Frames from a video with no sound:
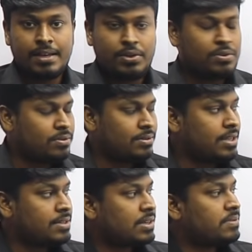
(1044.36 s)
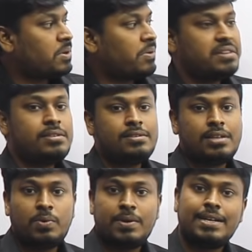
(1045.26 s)
You know, these are the questions
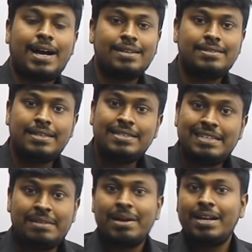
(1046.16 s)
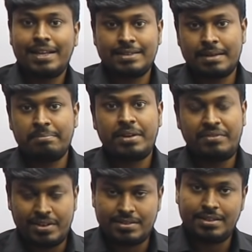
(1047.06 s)
that was asked in GMAT exam
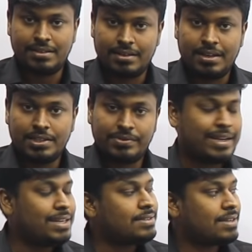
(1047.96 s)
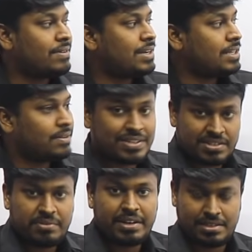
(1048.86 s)
previous year, 2017. The
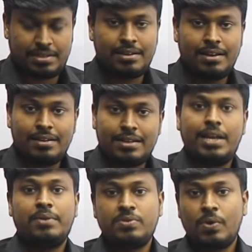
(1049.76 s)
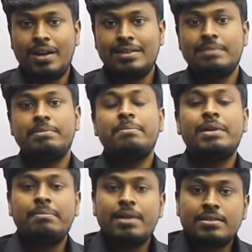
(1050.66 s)
first question that I have solved is a
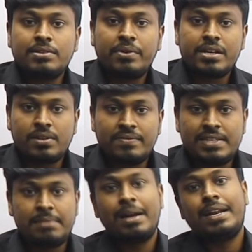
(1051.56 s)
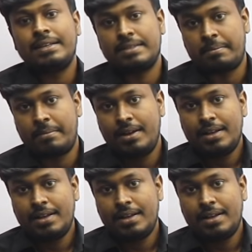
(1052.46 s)
memory based question of GMAT exam.